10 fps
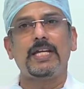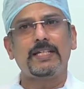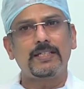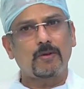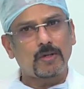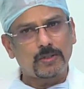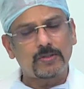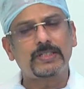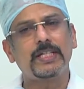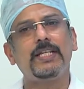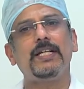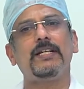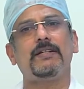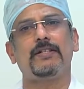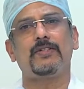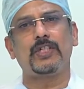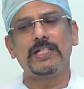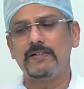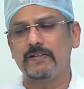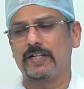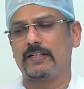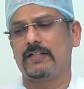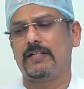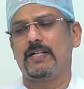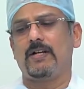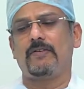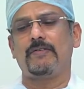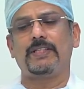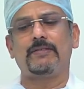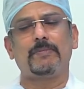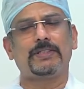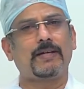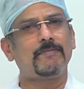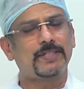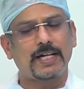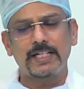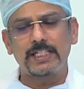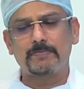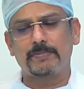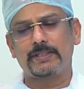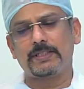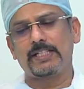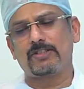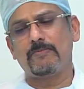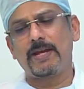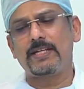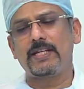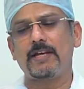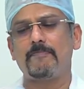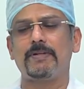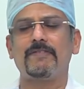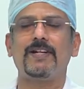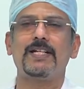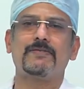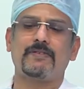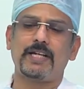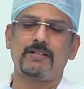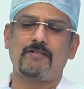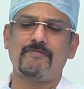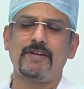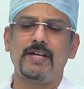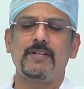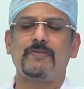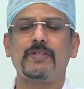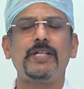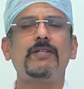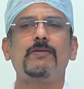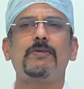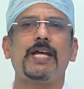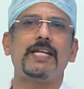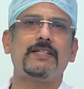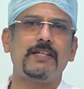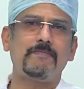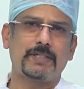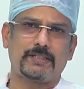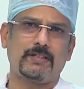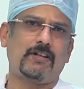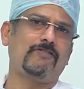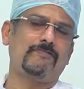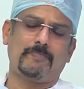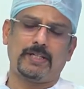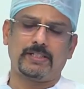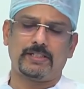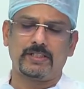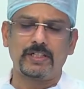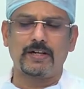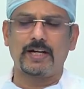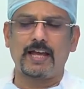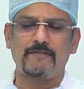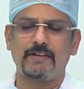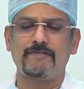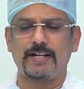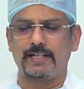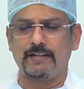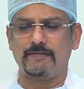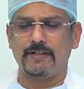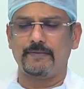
It is also seen in children, with some studies estimating a prevalence rate of 3 to 18% of children having fatty liver.